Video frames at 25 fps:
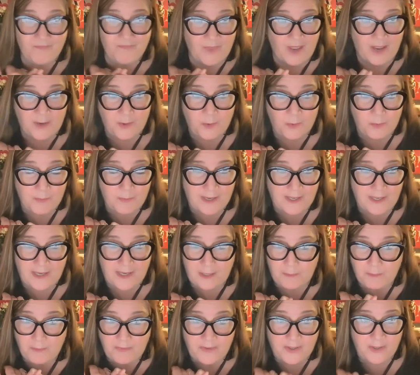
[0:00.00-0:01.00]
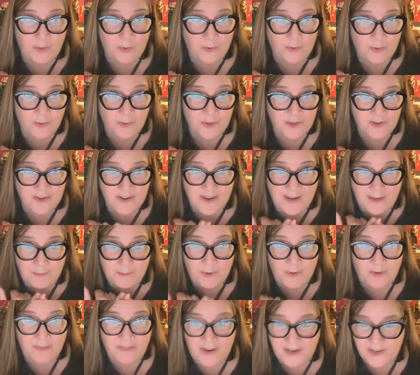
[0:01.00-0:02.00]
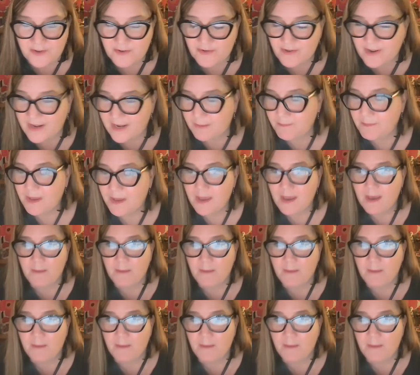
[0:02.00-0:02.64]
I own my name. If you don't own your name, go find your name.